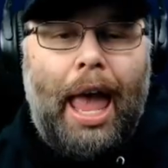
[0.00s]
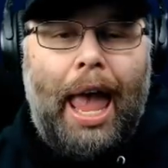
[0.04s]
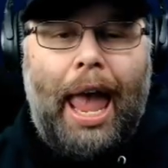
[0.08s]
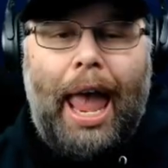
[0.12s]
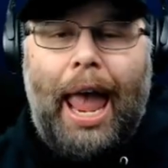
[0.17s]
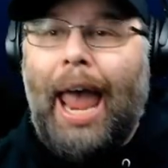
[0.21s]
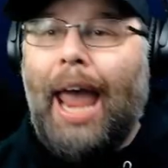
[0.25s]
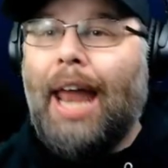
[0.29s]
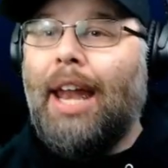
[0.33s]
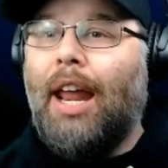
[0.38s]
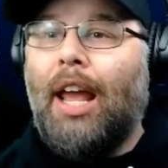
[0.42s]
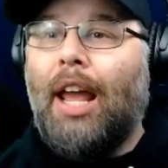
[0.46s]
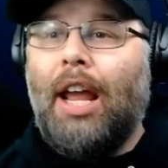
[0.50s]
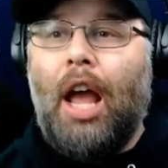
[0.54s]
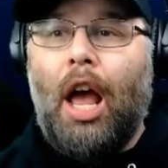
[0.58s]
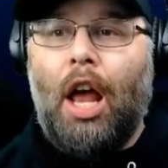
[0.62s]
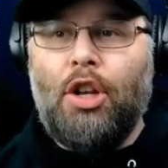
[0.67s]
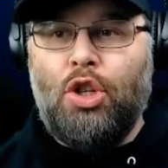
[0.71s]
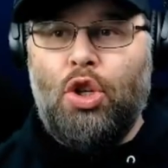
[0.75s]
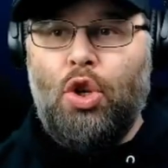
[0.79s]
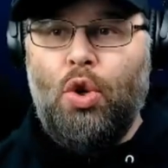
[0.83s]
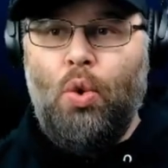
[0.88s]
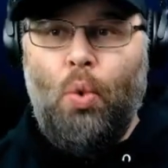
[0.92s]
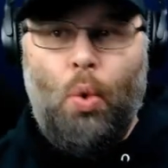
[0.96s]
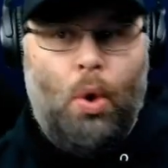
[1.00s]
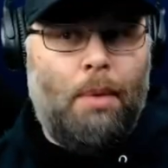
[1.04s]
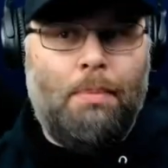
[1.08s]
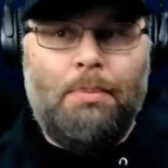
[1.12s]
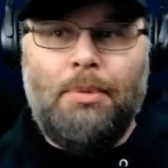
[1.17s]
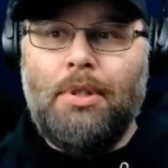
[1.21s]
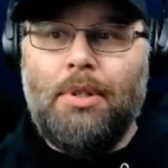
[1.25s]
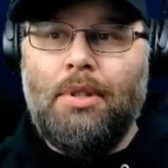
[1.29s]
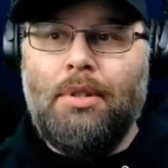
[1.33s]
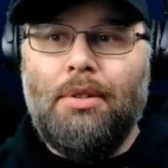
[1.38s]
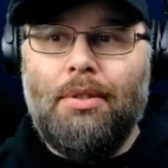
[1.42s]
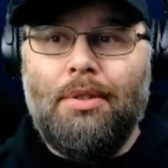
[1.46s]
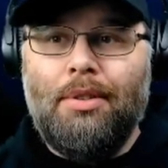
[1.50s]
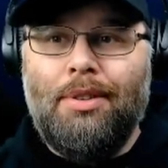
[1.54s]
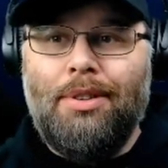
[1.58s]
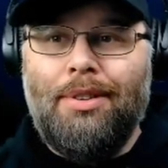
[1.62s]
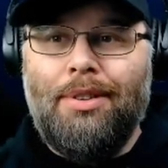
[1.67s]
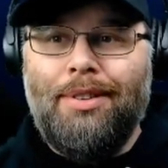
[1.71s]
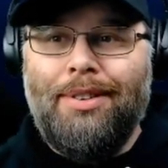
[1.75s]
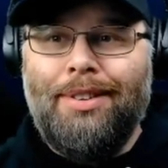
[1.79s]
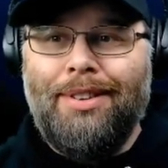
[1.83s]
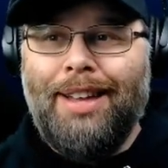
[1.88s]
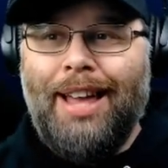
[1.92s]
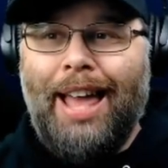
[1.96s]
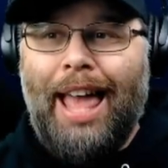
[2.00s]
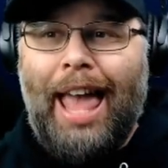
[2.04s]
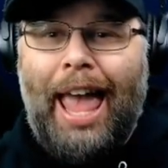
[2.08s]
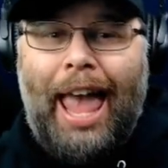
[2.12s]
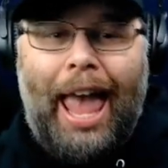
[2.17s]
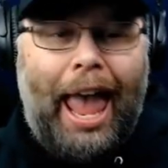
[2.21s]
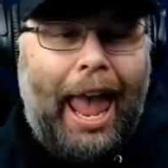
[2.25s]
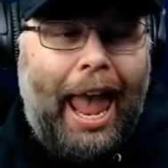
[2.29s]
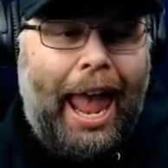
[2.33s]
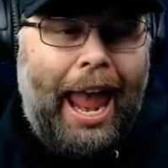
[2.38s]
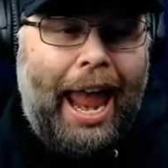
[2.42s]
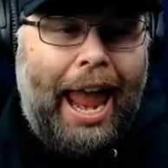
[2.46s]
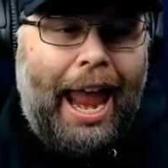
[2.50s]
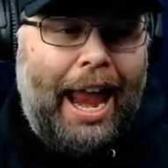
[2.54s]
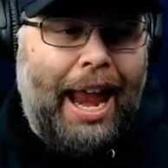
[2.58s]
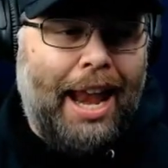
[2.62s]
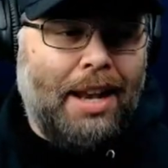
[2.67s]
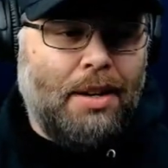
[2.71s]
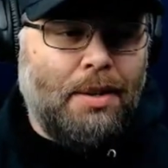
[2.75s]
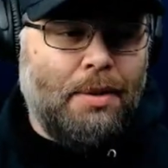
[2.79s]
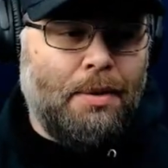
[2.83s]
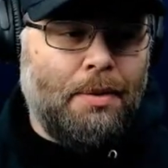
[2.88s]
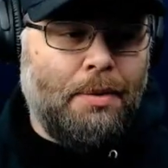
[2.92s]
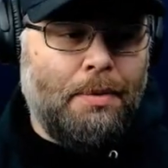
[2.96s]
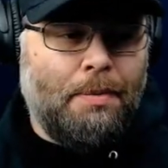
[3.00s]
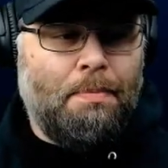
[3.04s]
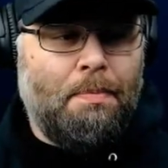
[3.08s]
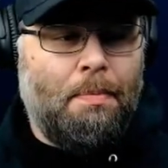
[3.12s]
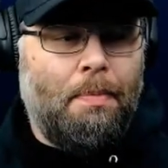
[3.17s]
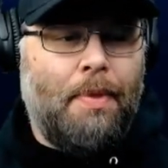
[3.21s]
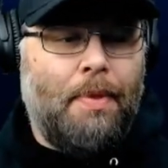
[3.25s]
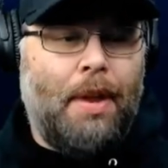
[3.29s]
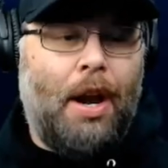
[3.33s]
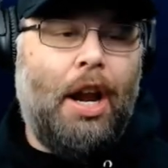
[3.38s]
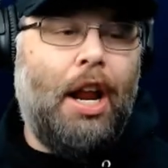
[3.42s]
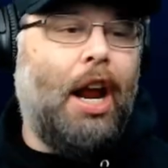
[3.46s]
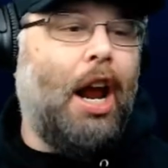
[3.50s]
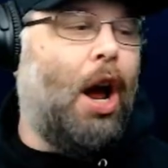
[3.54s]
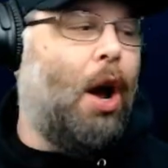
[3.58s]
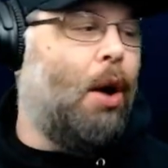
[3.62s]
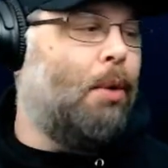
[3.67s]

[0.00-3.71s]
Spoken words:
and I got 2 worms, and there you go.